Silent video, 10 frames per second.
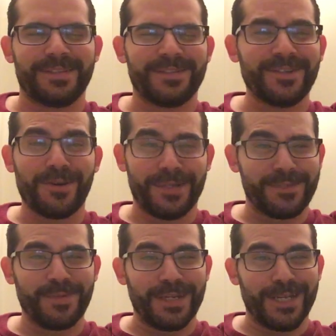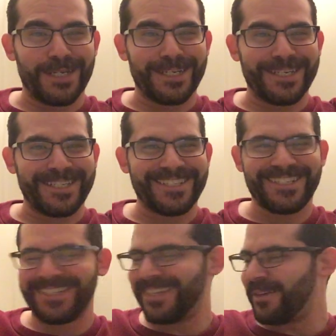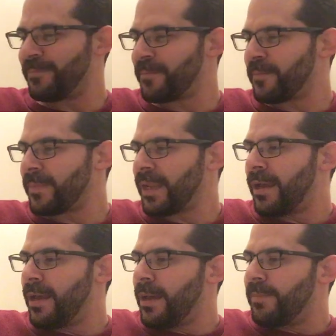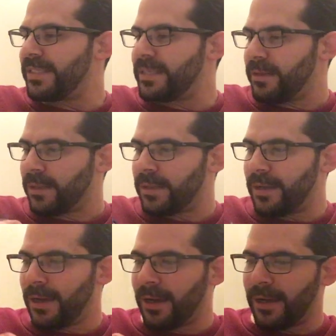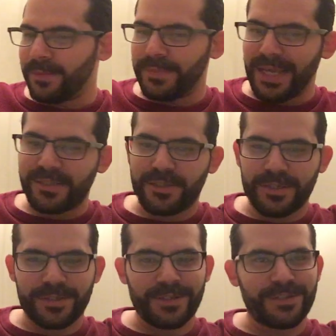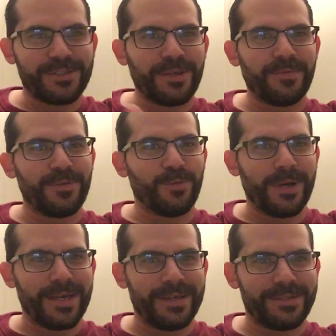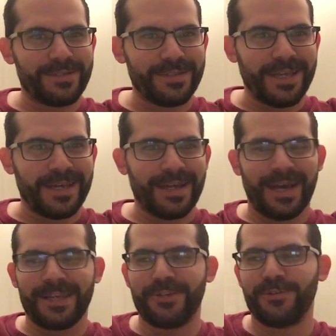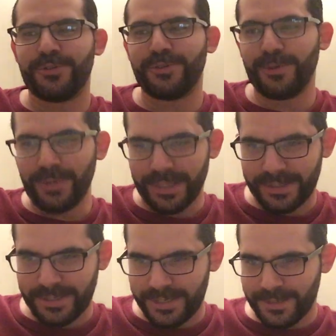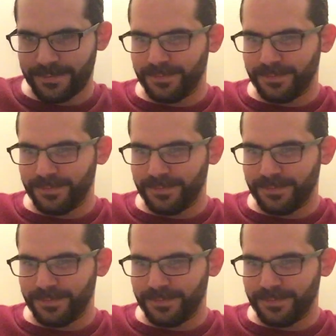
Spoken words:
Sorry, it's been a long day. But still, that's just some of the ways that I do to-do lists.